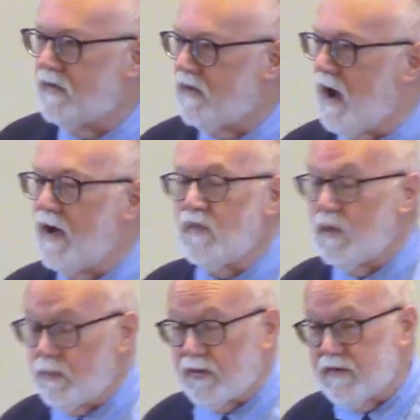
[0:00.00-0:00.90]
God will
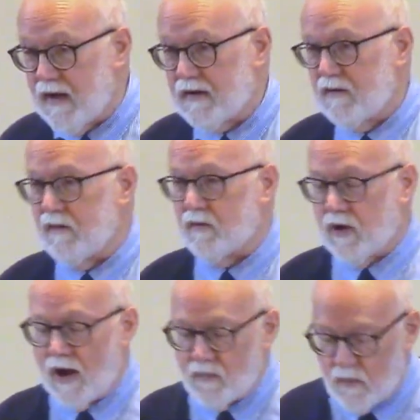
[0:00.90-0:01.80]
protect you,
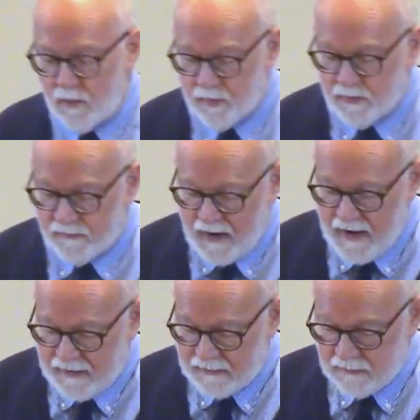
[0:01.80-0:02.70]
God will provide.